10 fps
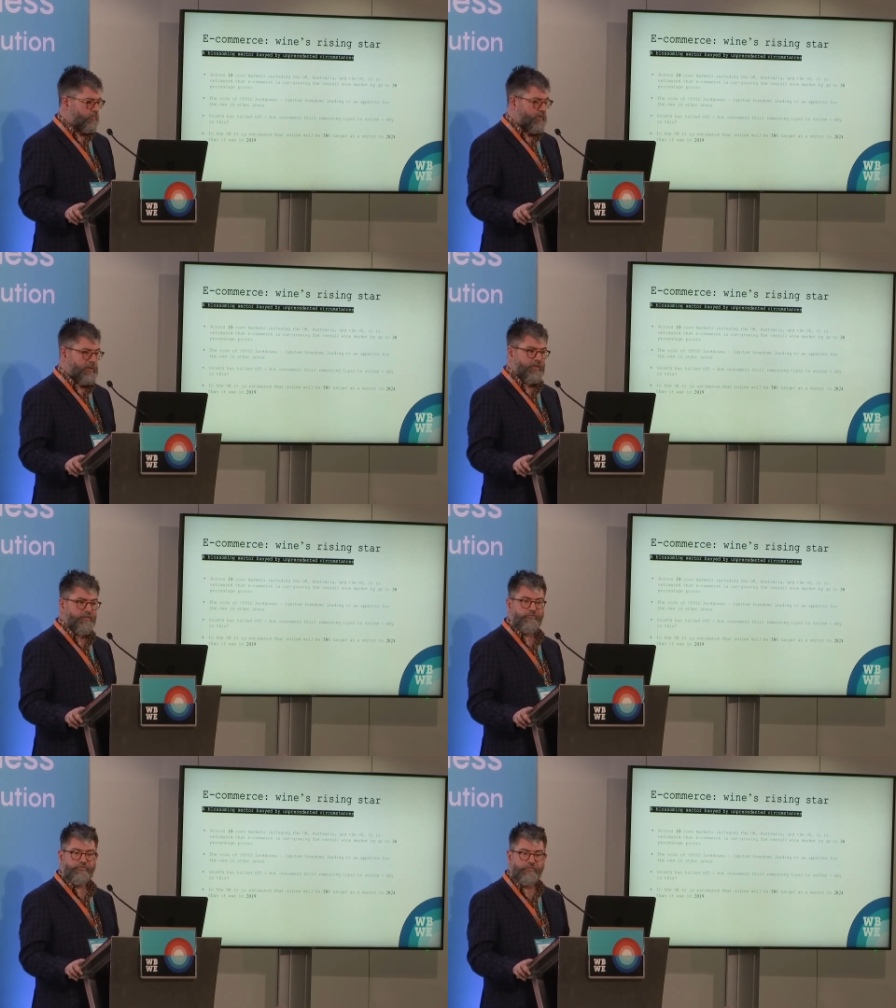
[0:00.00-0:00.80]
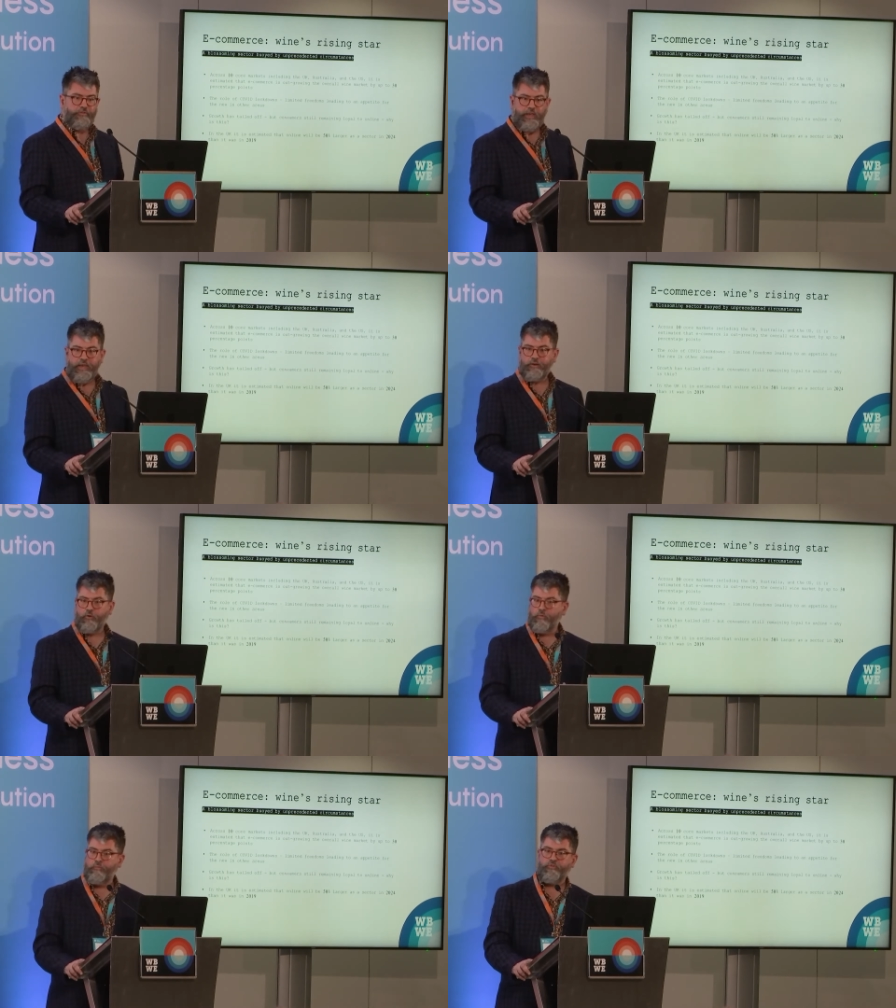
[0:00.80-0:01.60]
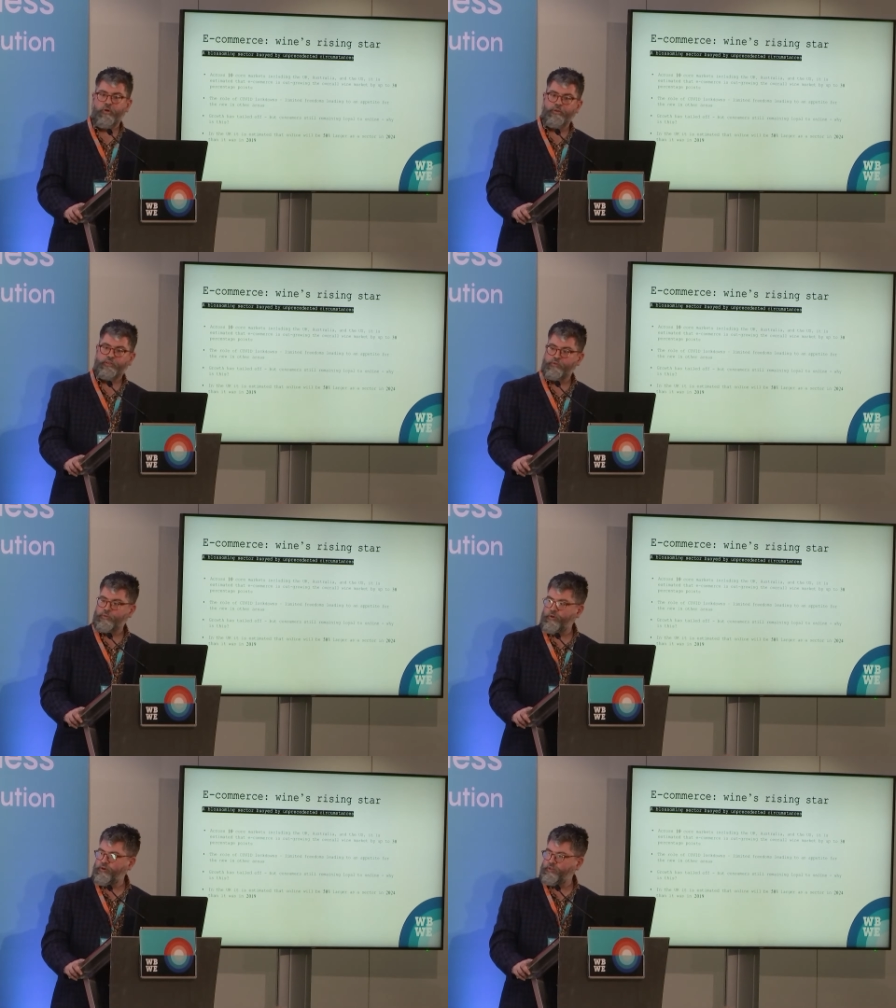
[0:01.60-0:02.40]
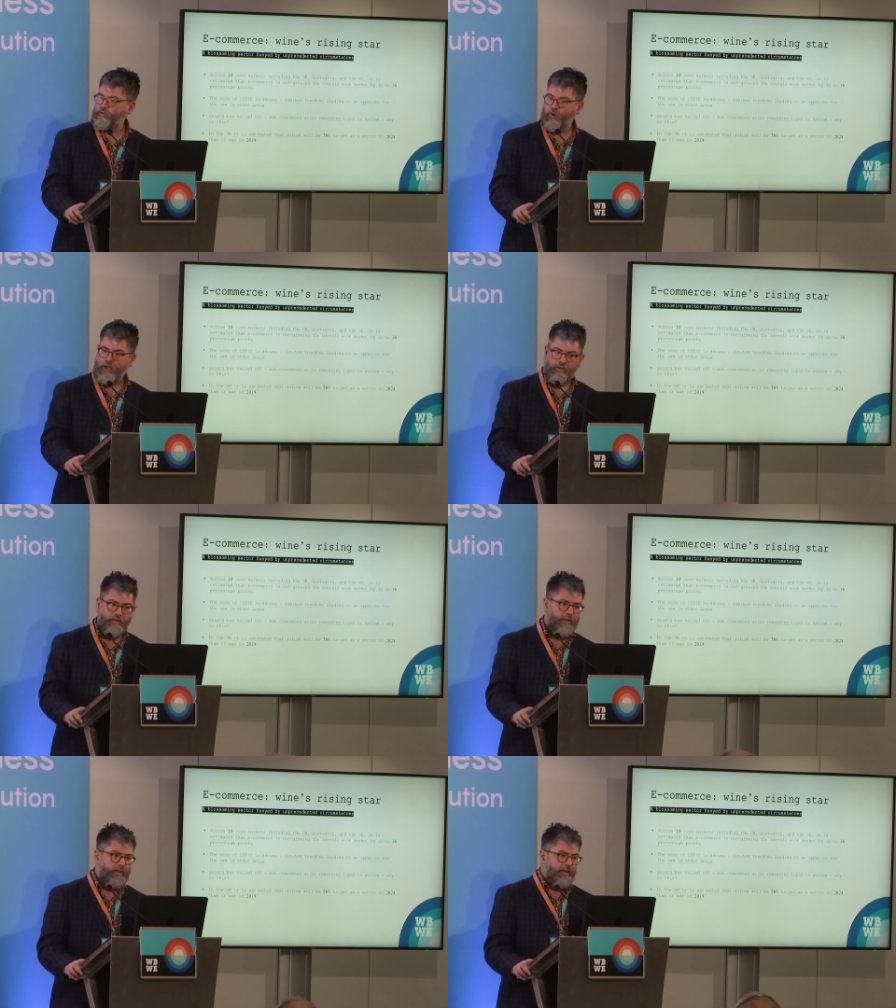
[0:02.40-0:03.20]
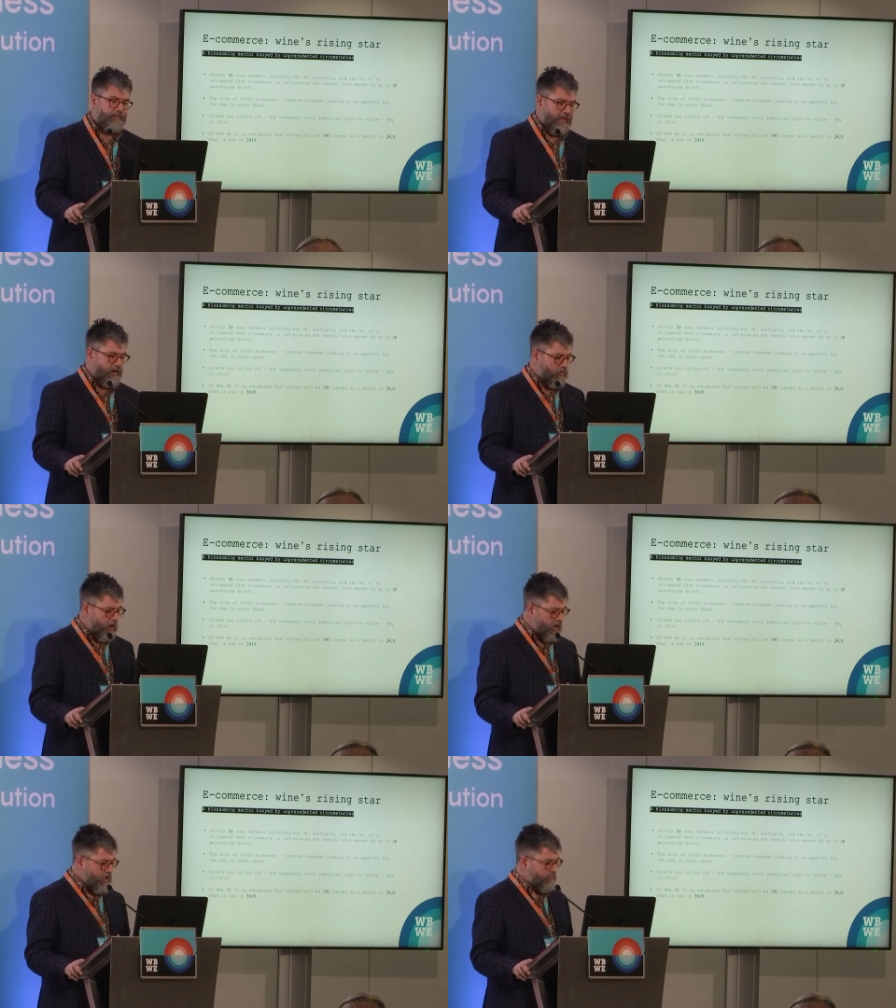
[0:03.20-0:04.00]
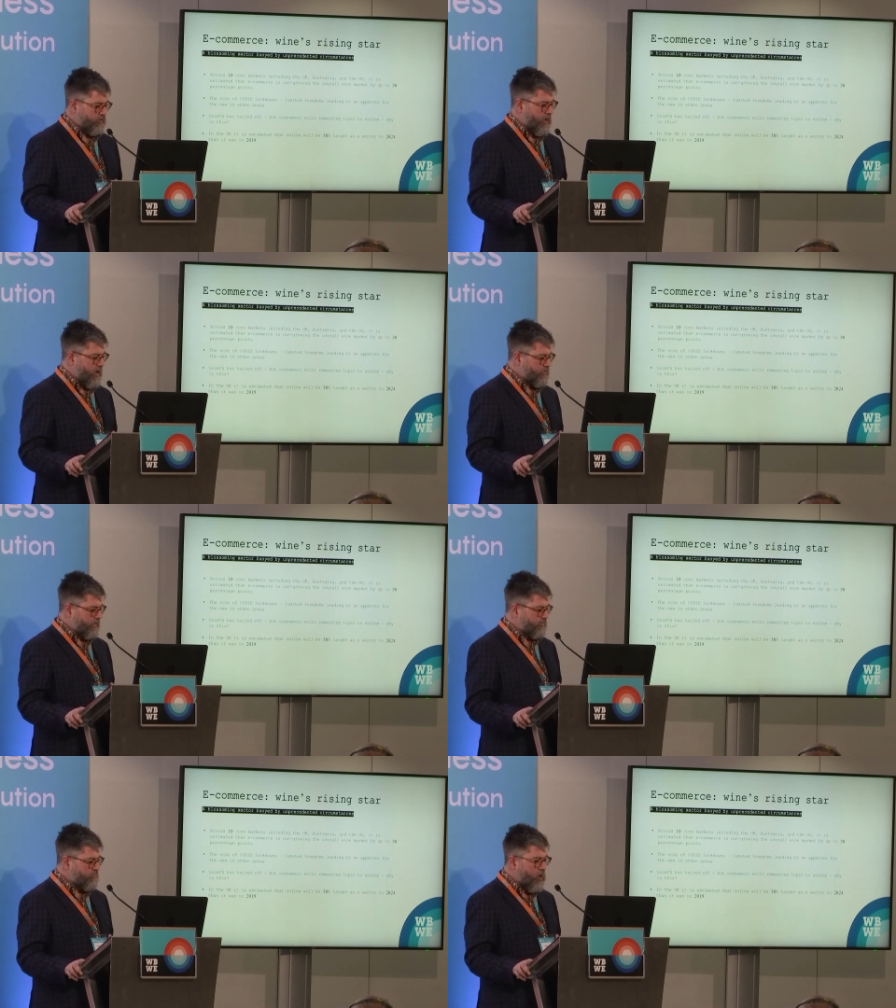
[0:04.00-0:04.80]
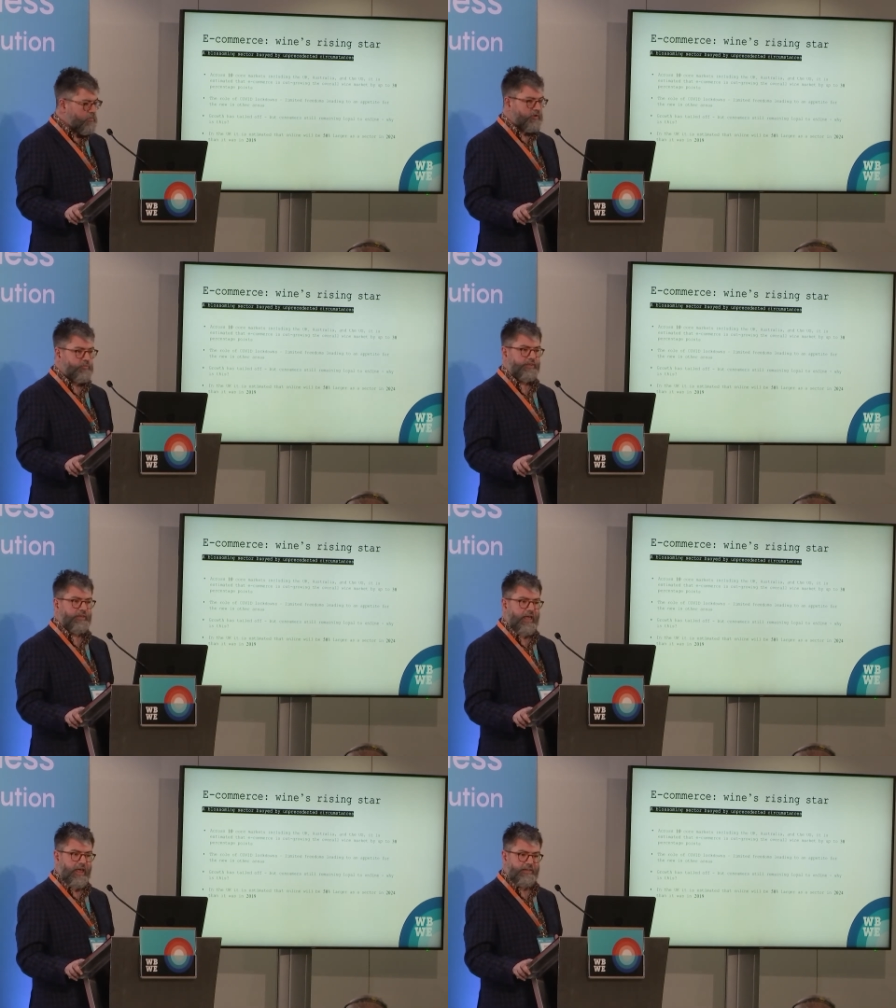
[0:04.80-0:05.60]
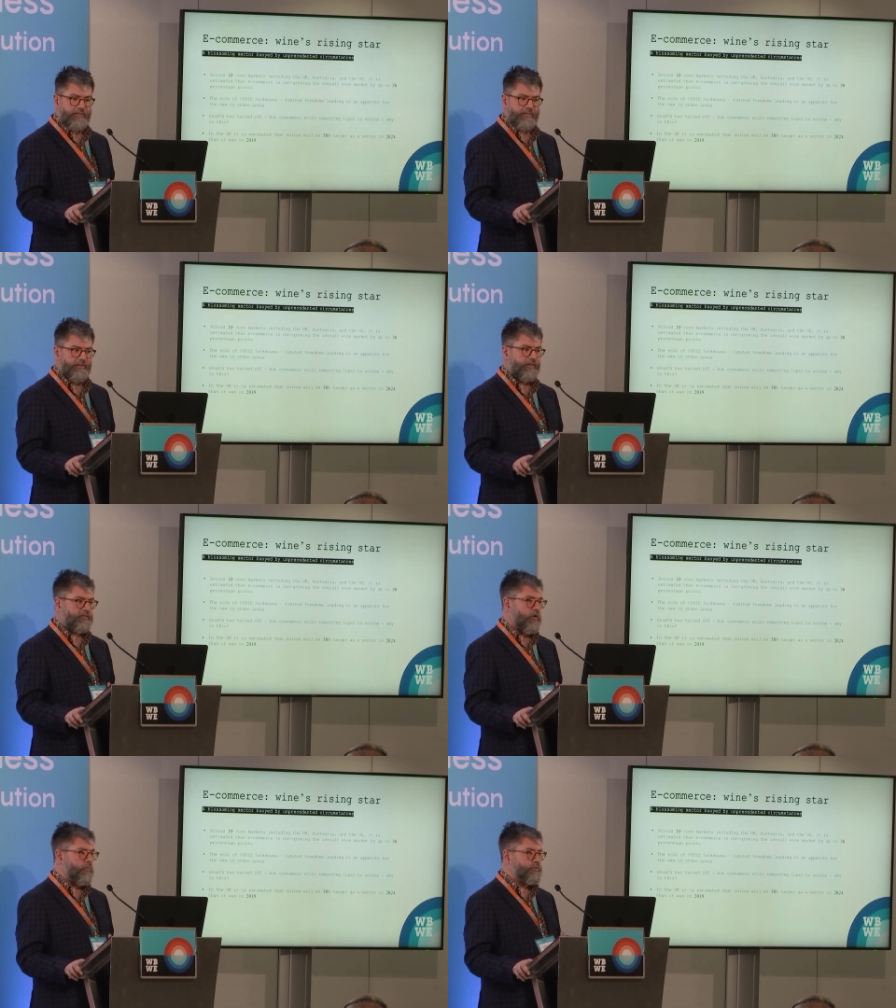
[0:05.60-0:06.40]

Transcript: maybe even 15 or throw in some spirits as well. They arrive, you have this moment with the case, it's got